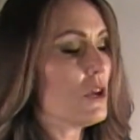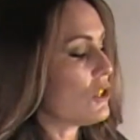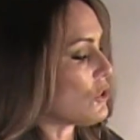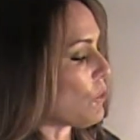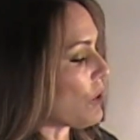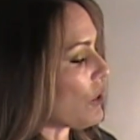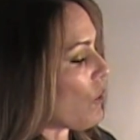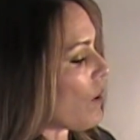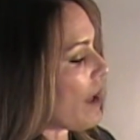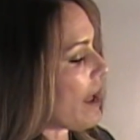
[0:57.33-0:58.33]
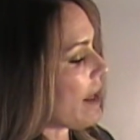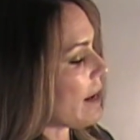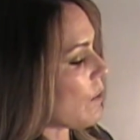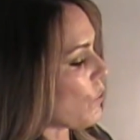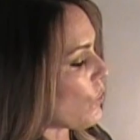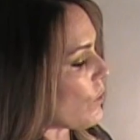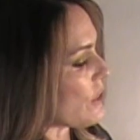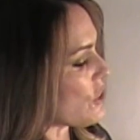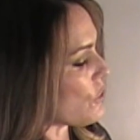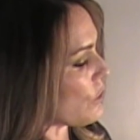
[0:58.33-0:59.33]
So we're gonna go ahead and we're
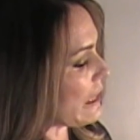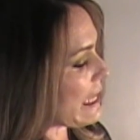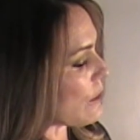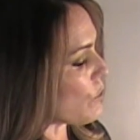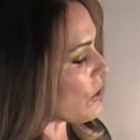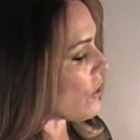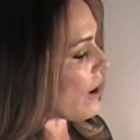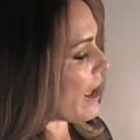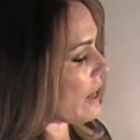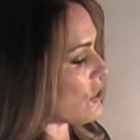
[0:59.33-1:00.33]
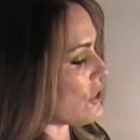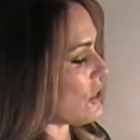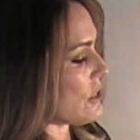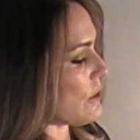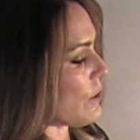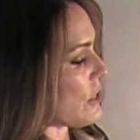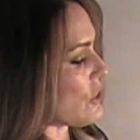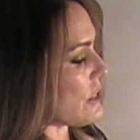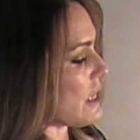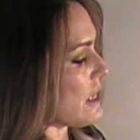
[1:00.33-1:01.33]
going to lead with our edge. Did you see what I
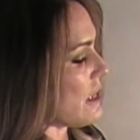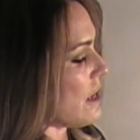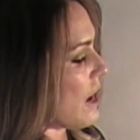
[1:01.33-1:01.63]
just did?